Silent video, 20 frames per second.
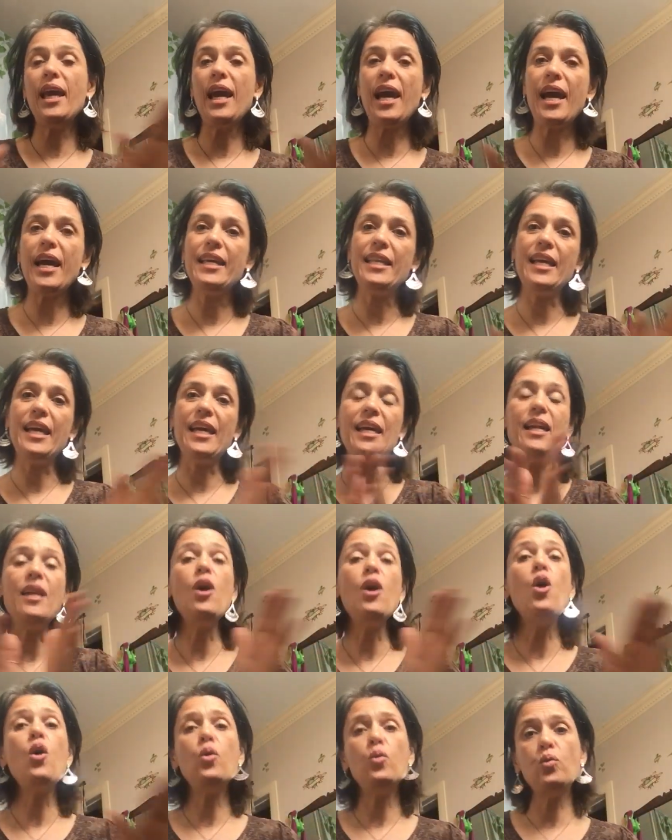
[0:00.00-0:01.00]
Anaël?
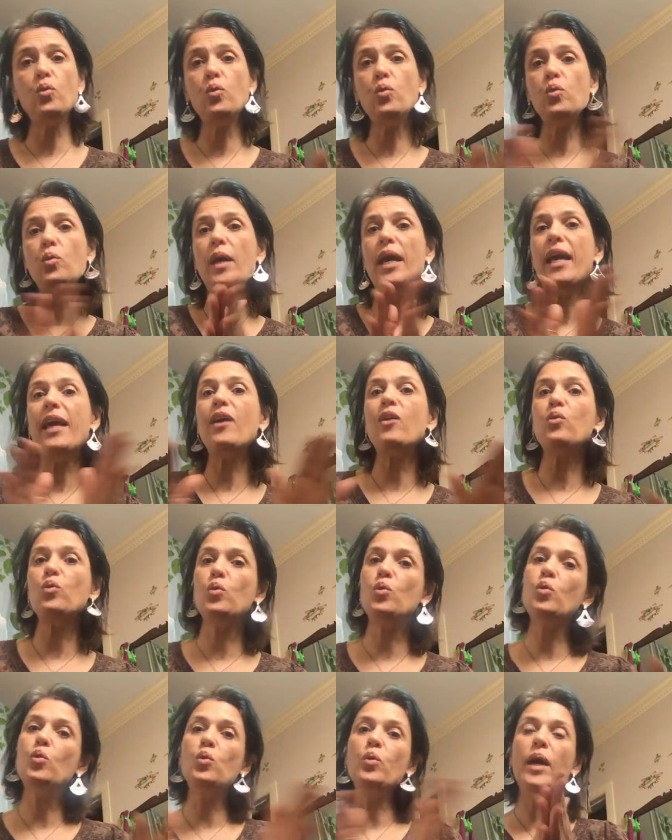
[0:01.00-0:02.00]
Où
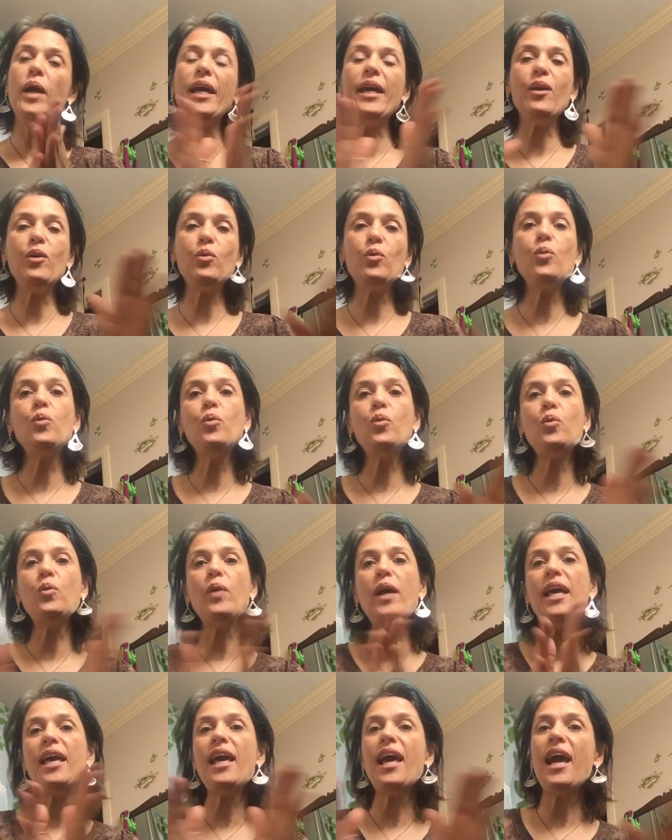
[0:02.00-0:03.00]

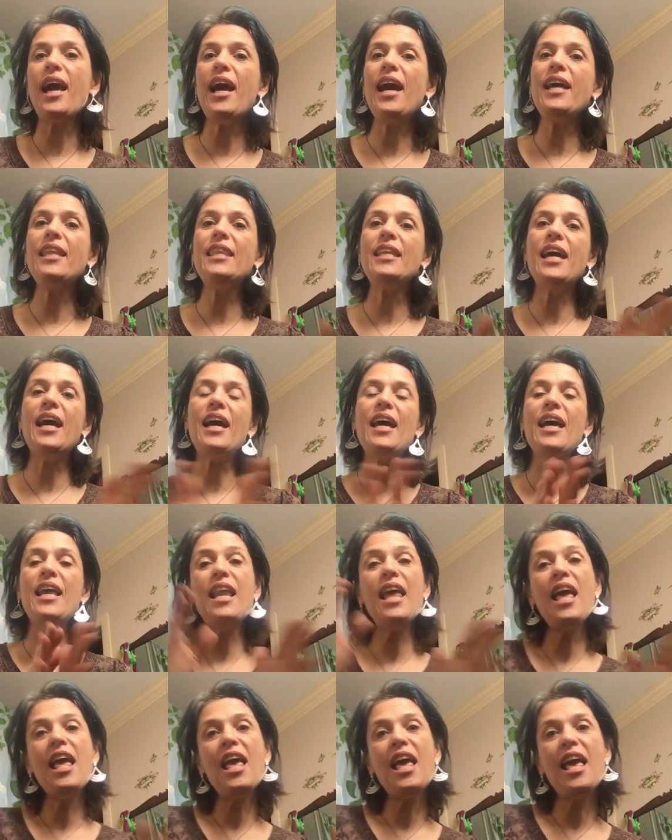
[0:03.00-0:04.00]
est
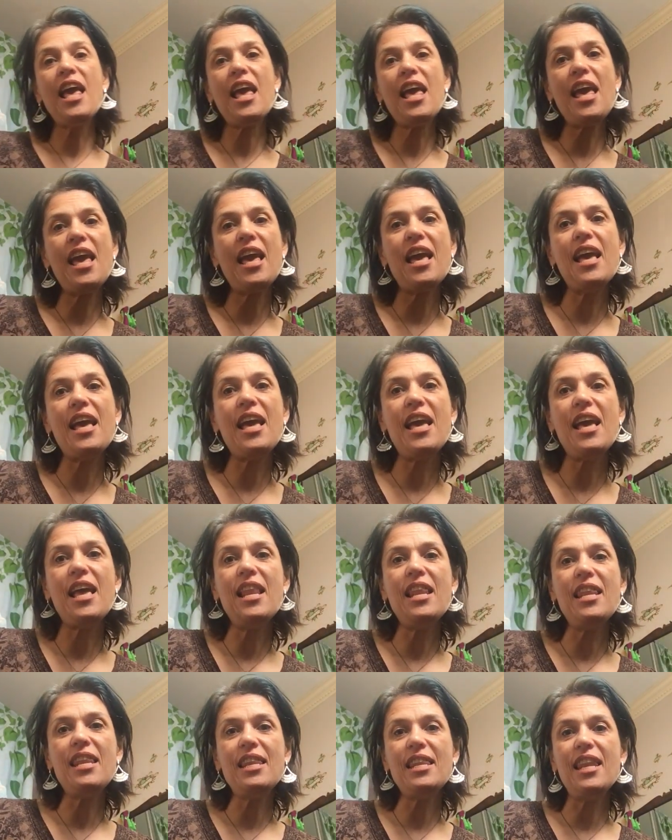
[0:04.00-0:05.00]
Anaël?
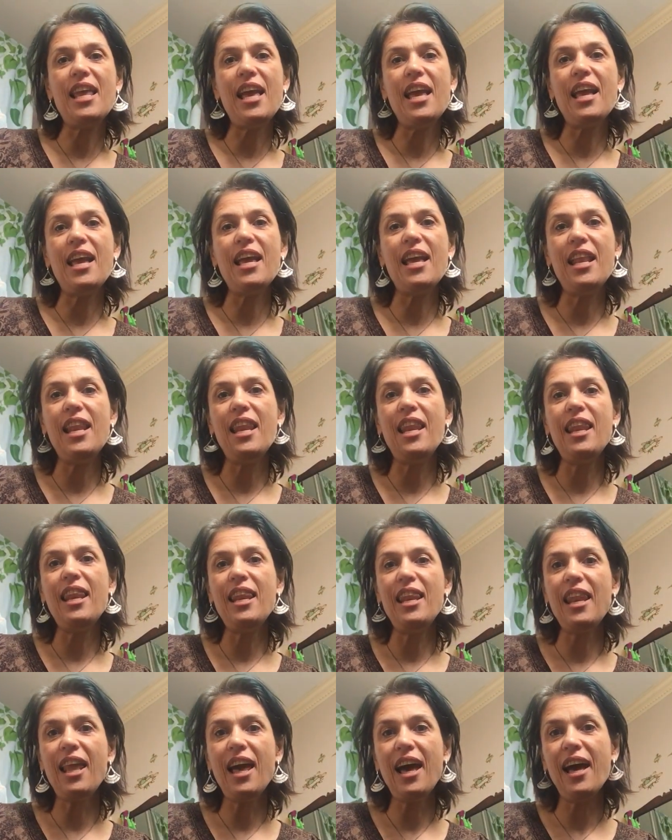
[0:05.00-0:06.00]
Elle est
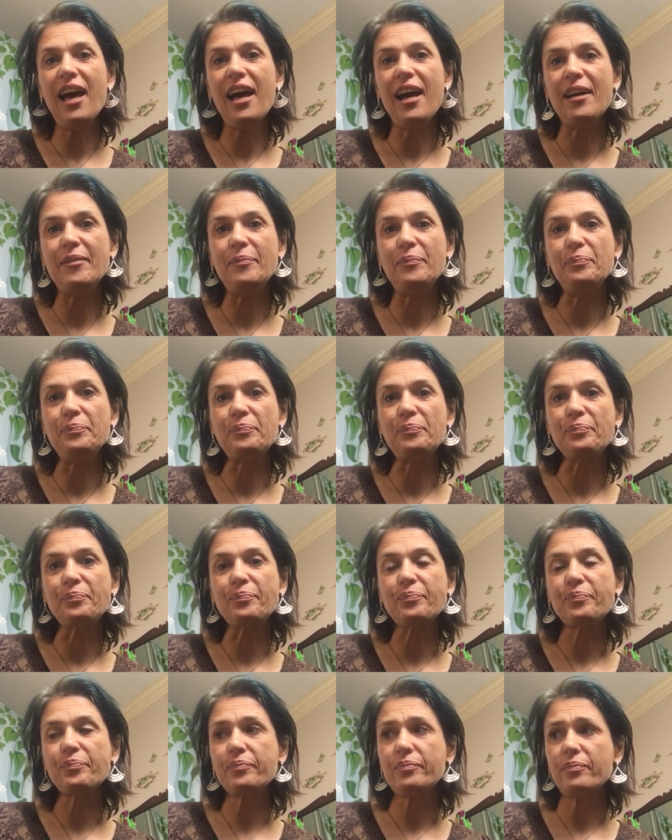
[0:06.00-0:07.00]
là.
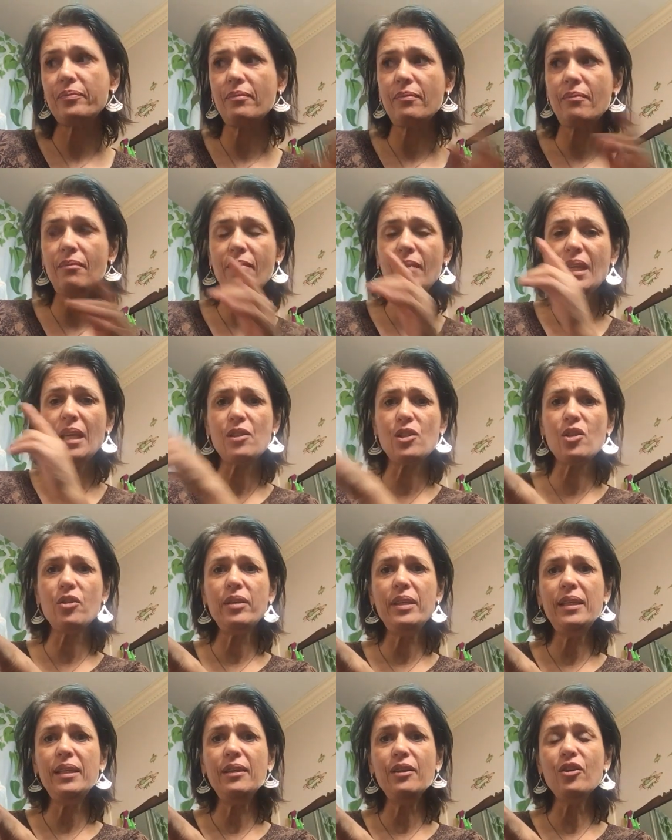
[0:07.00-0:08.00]
So
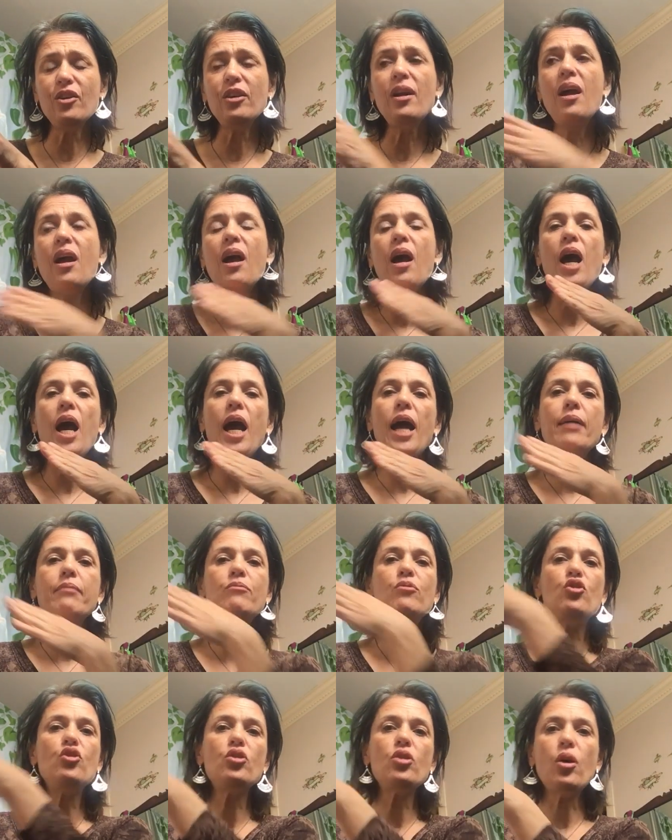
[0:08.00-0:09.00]
here I'm
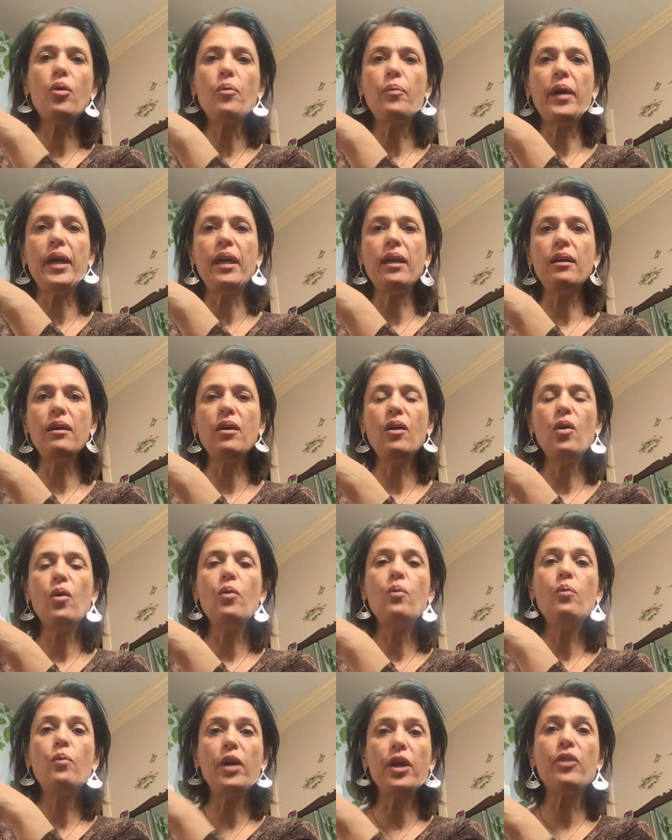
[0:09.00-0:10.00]
showing
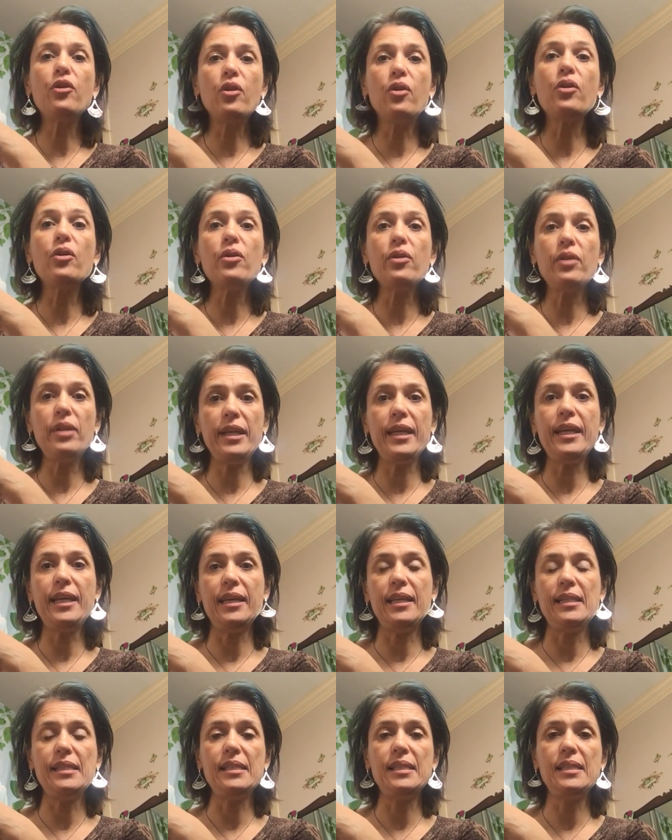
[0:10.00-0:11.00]
where the girl
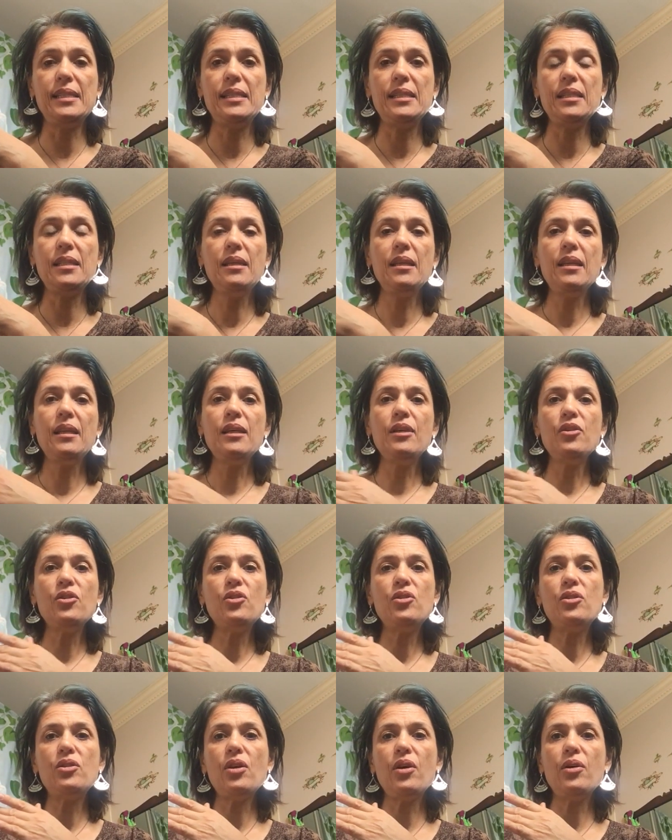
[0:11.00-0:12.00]
is.
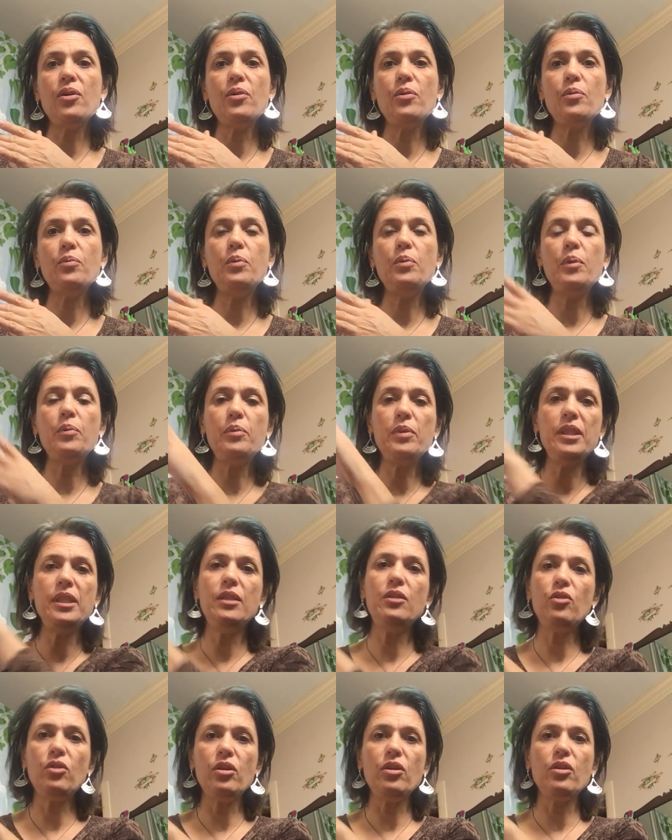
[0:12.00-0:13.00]
So we would
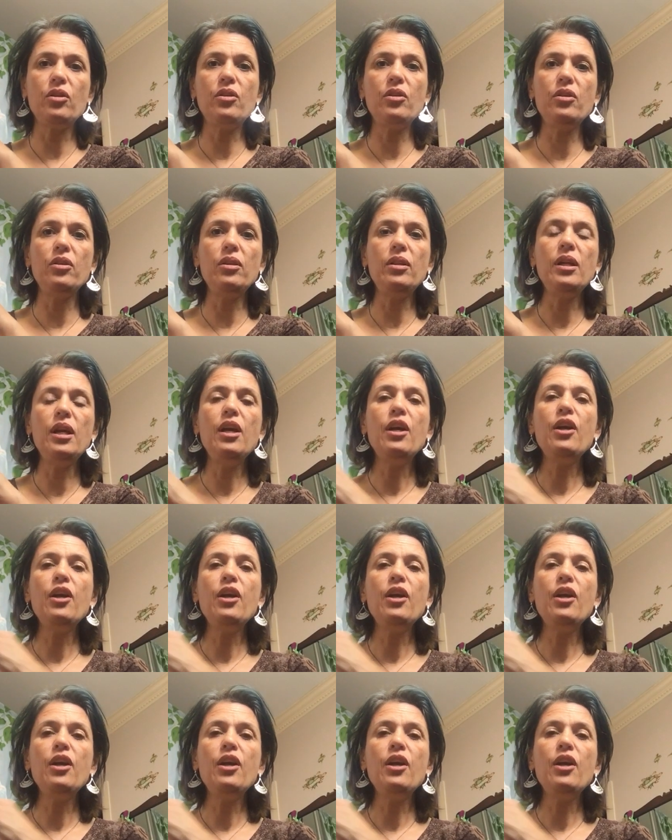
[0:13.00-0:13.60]
need a girl.